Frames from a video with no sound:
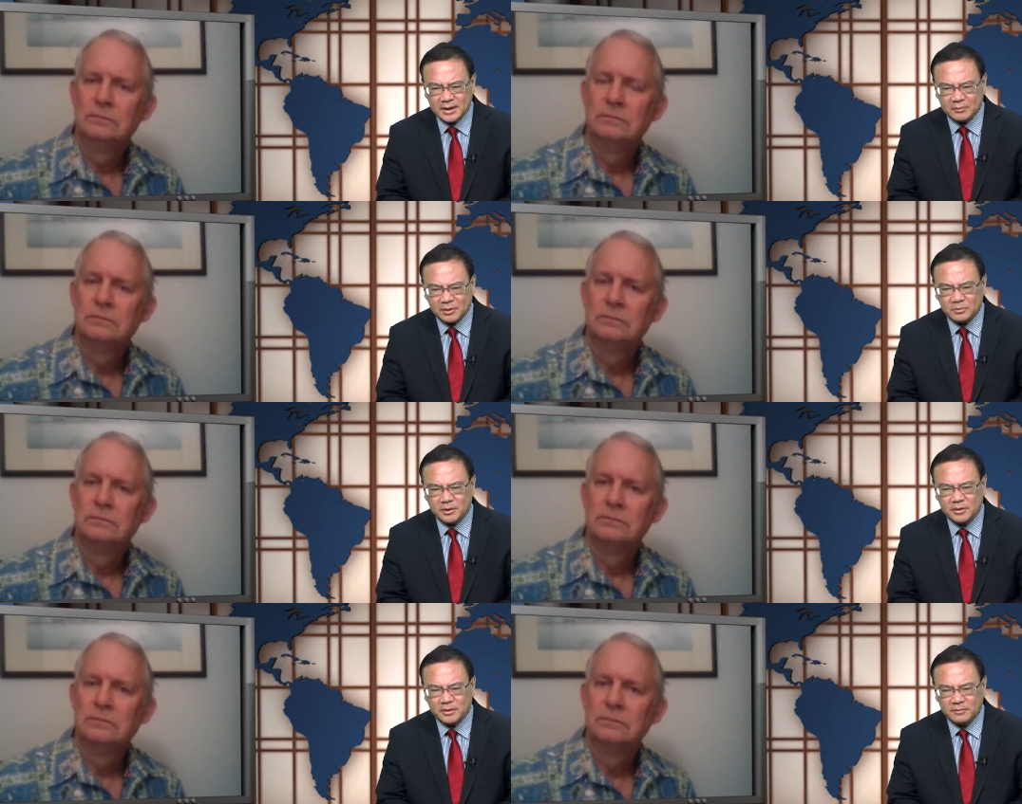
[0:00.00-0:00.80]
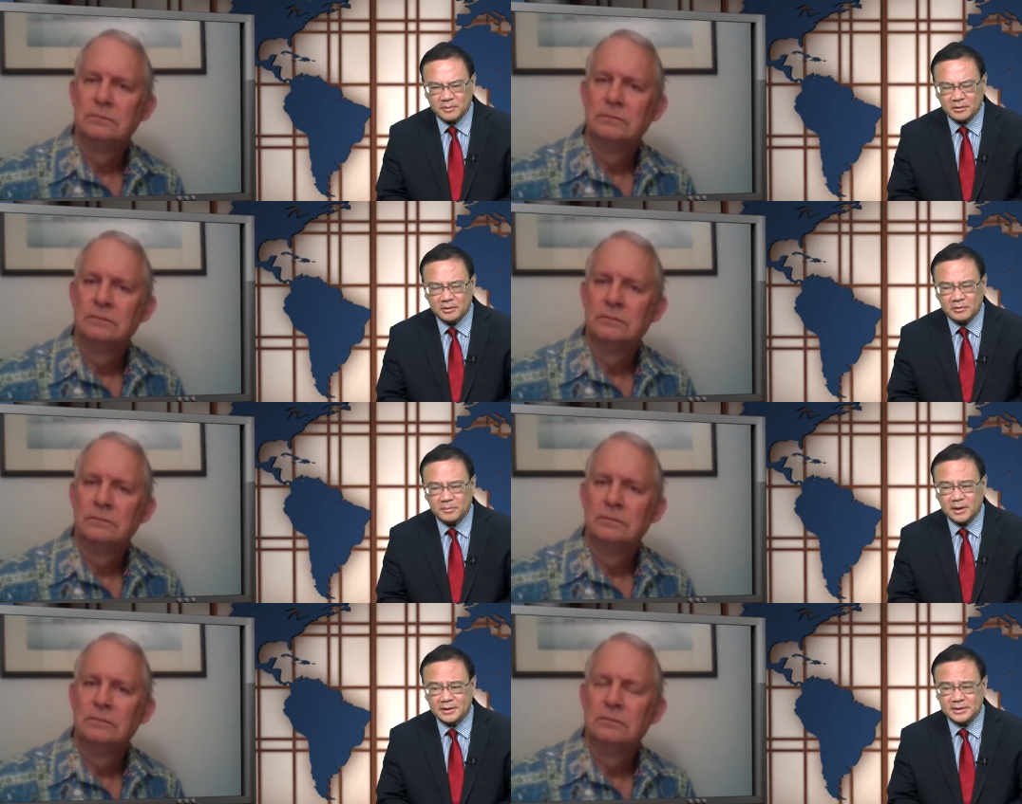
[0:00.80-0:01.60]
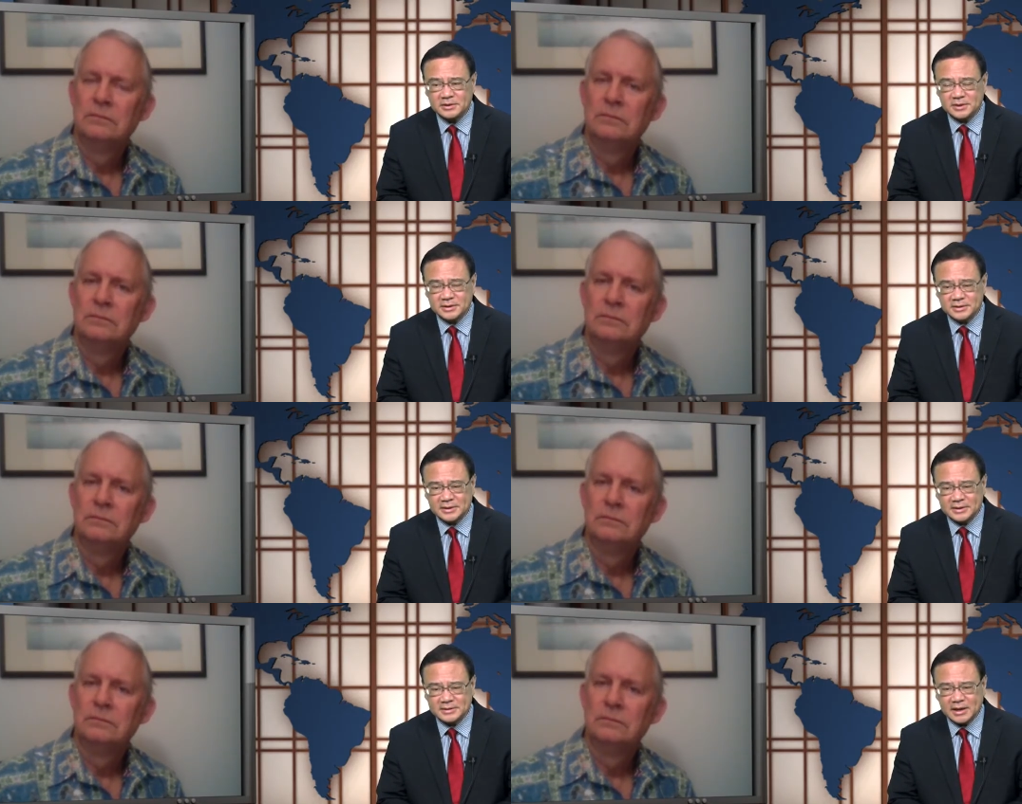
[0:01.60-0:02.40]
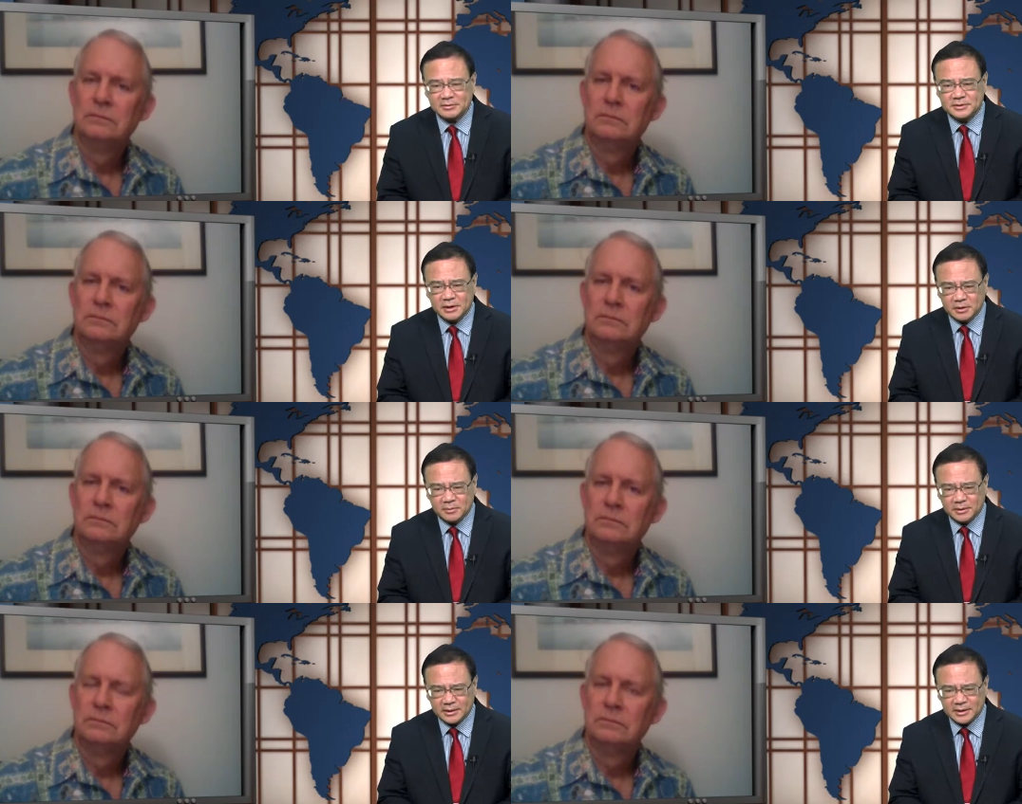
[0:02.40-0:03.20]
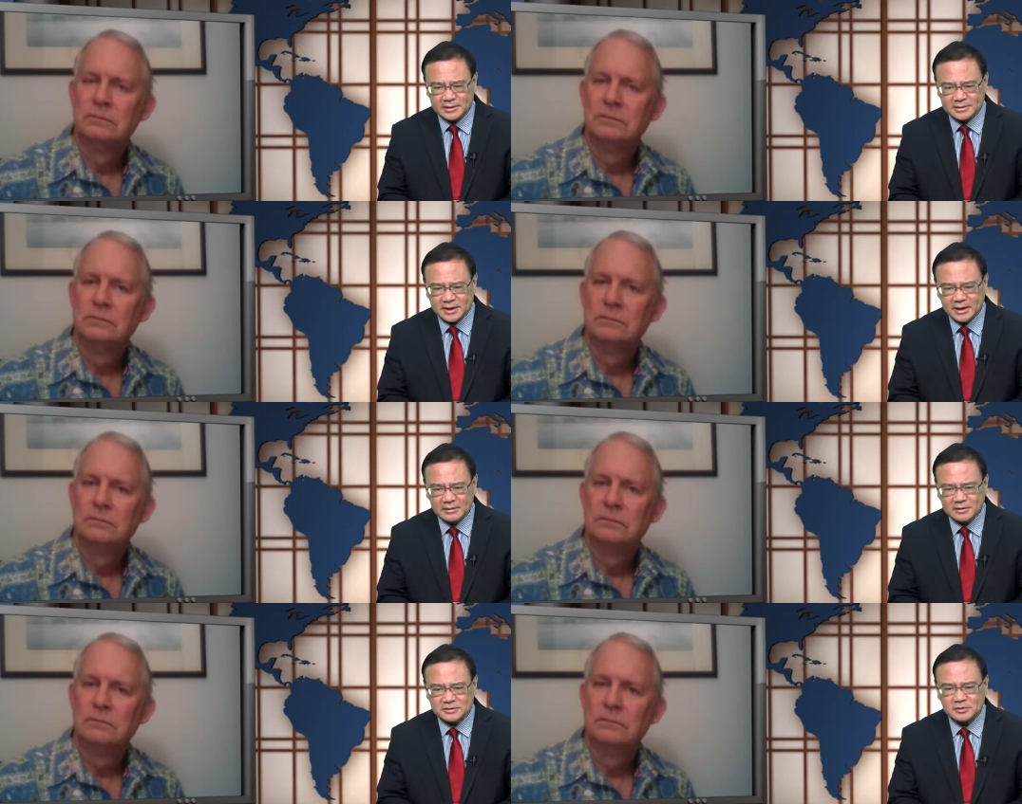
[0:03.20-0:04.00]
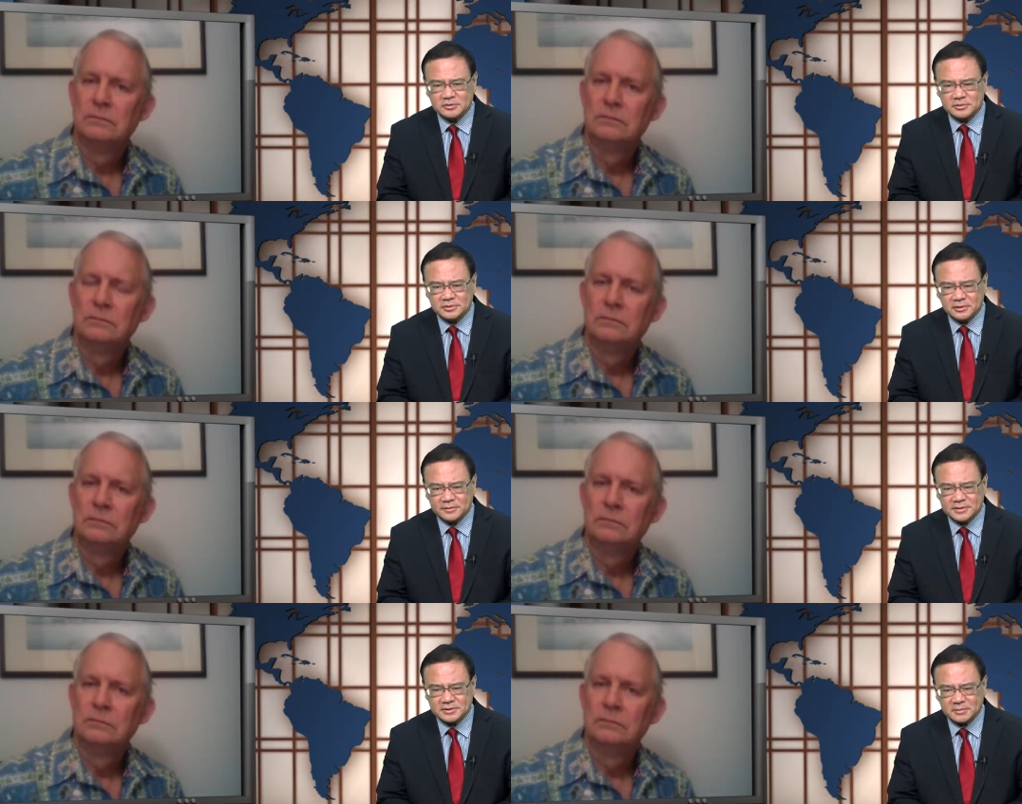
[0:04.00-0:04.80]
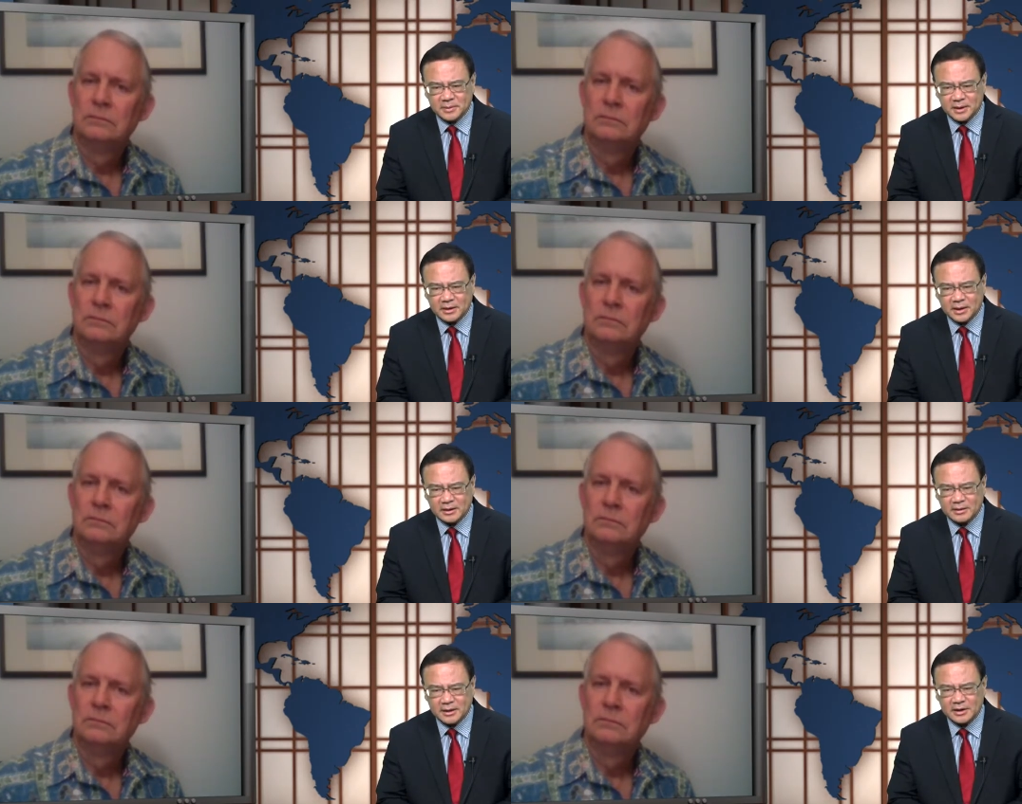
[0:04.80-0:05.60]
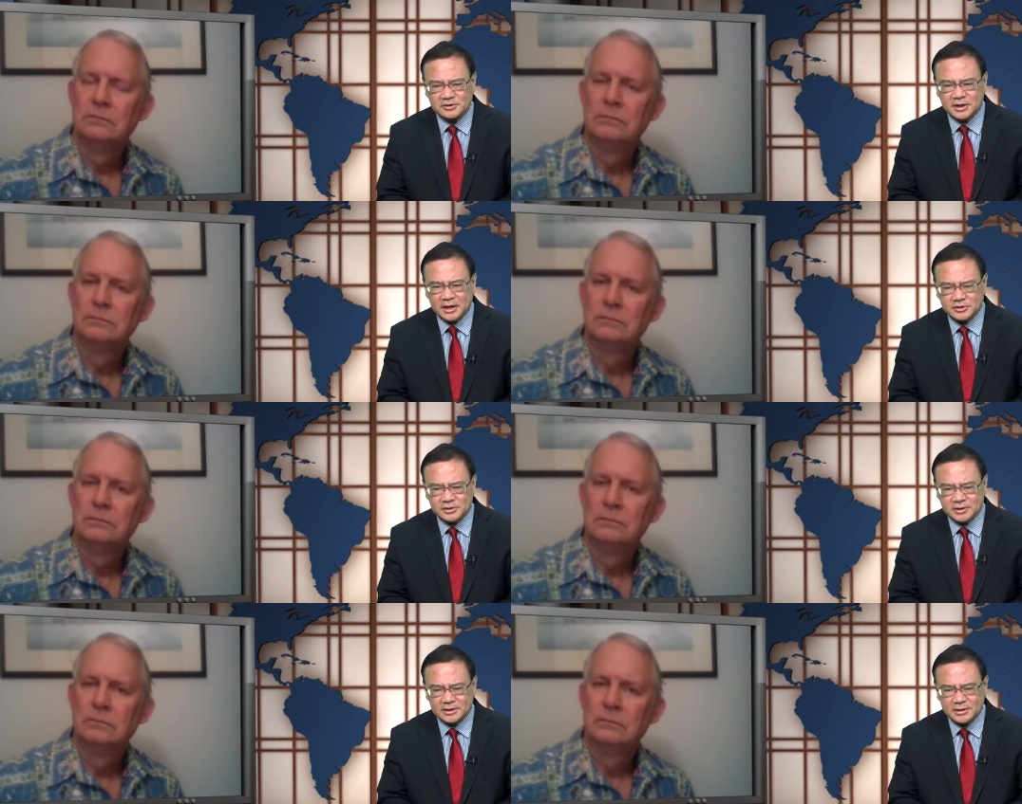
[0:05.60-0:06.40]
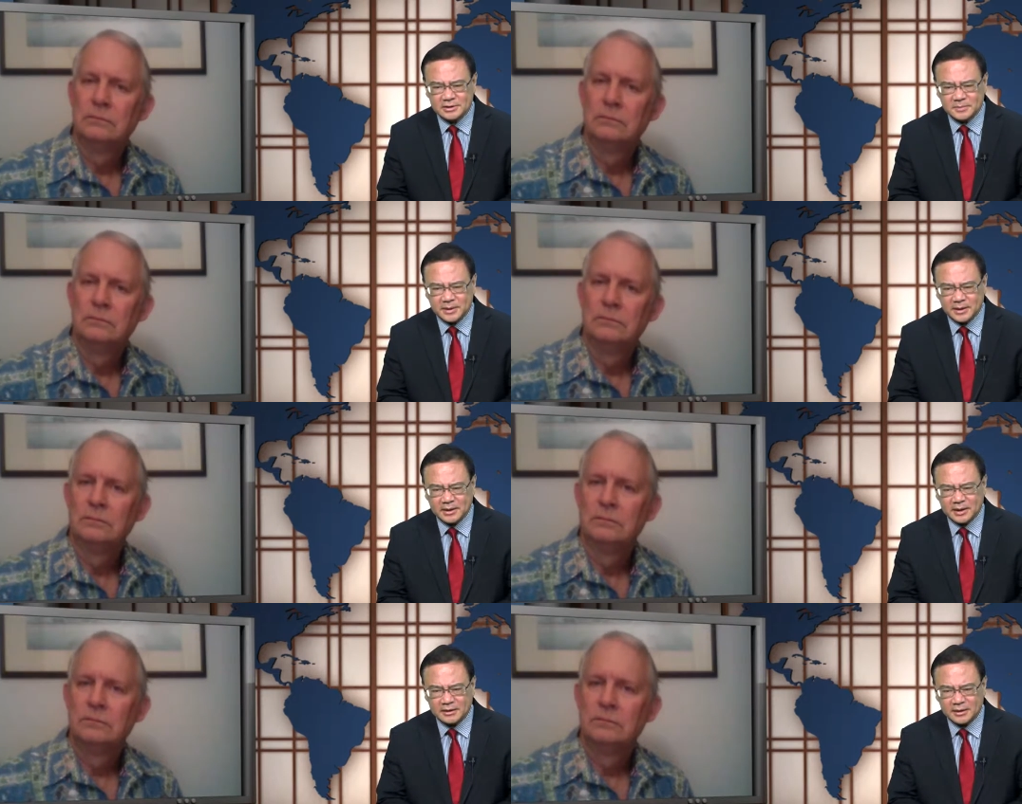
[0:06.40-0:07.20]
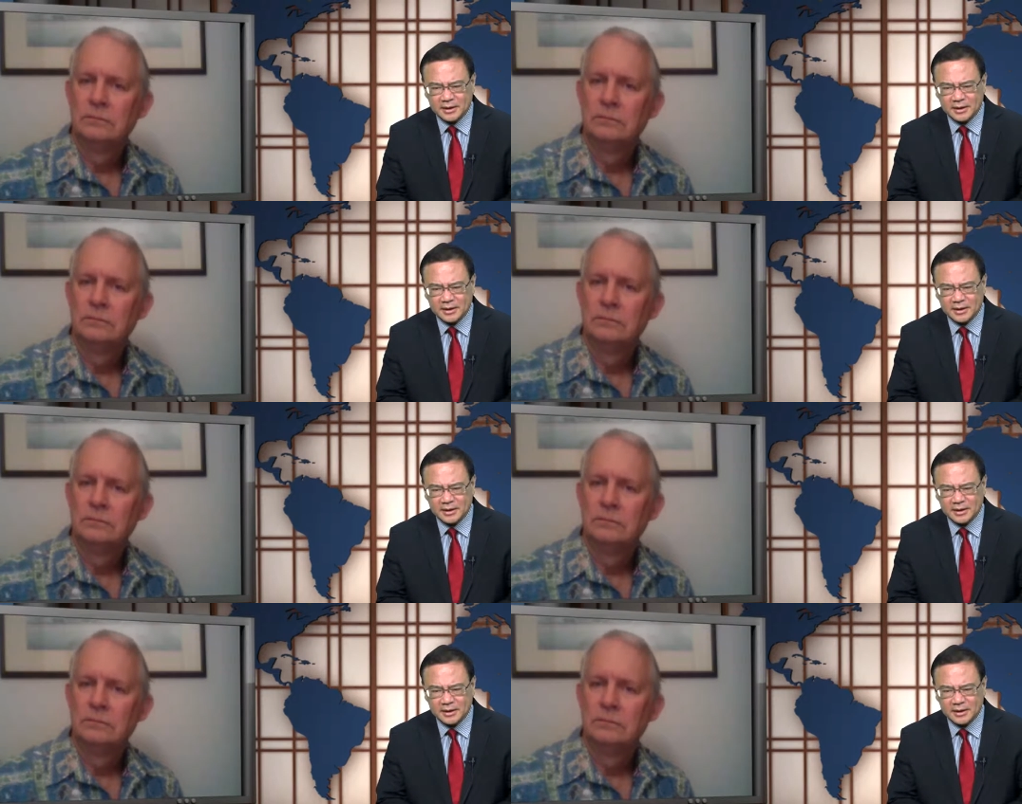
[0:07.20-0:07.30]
Speaker 1: and what we're hearing from our local politicians is how terrible it is that social services are being cut, that education is being cut,